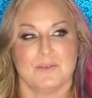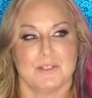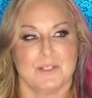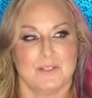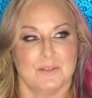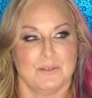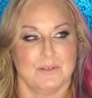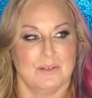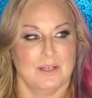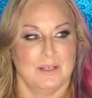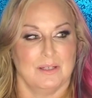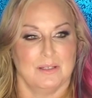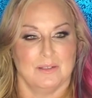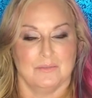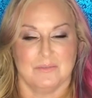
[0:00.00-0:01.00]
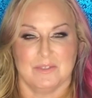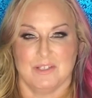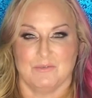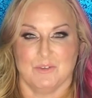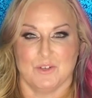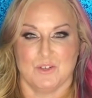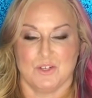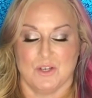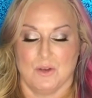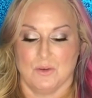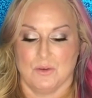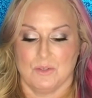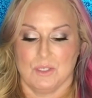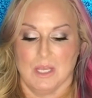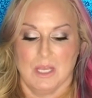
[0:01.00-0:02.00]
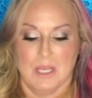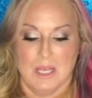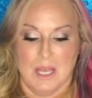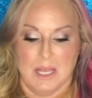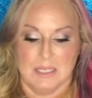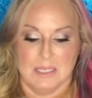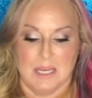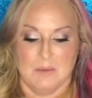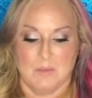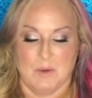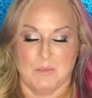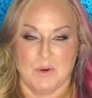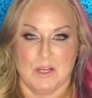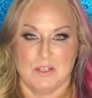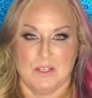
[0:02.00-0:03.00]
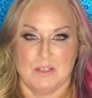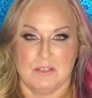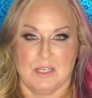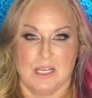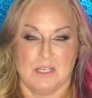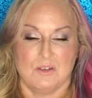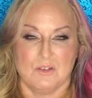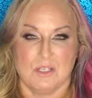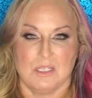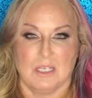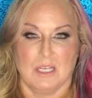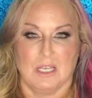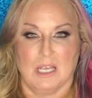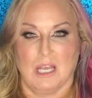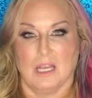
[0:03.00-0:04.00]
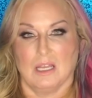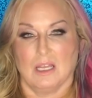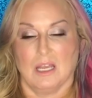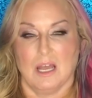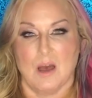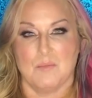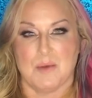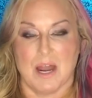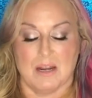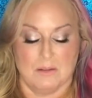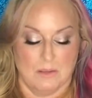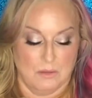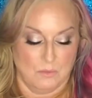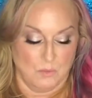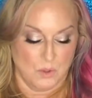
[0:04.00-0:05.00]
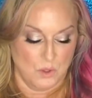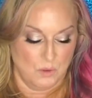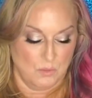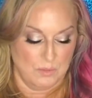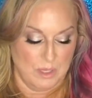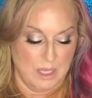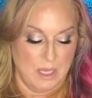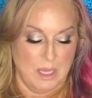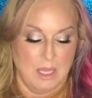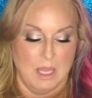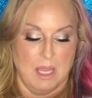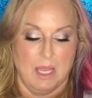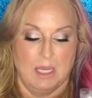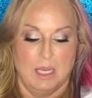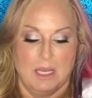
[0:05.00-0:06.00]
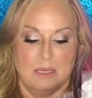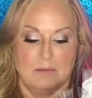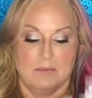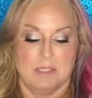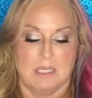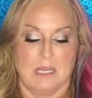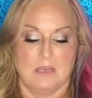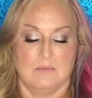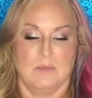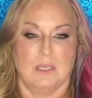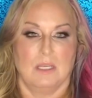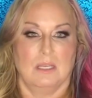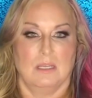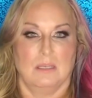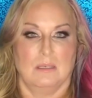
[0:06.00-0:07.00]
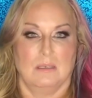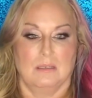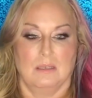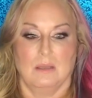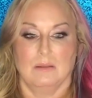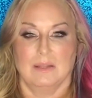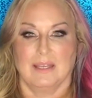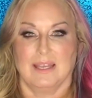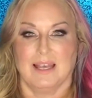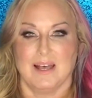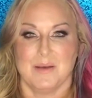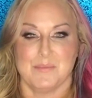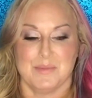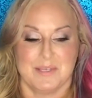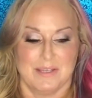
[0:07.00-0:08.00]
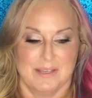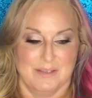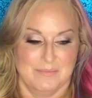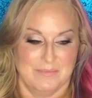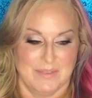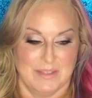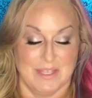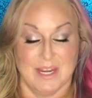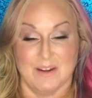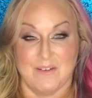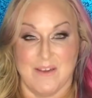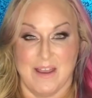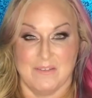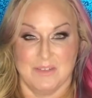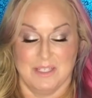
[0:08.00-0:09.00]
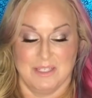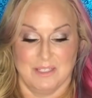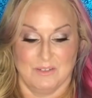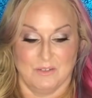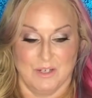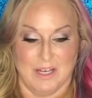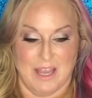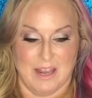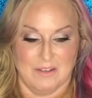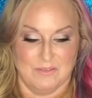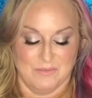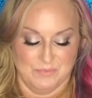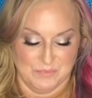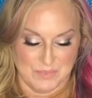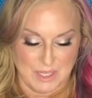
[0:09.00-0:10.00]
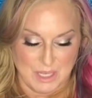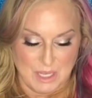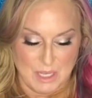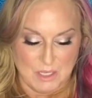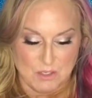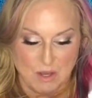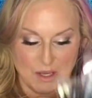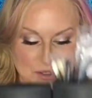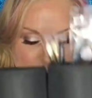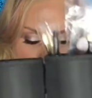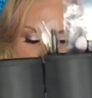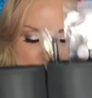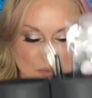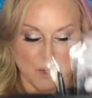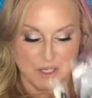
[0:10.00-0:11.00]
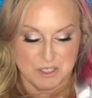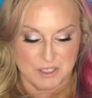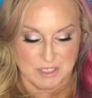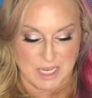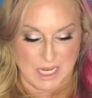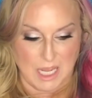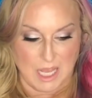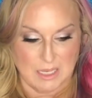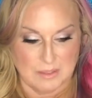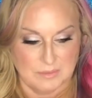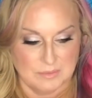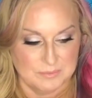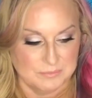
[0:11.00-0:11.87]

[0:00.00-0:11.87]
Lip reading: to different shows, I take my brushes and I usually get a cup out of the room and I set them in the cups, and then I don't have anything to drink out of. So I'll show you what brushes I got.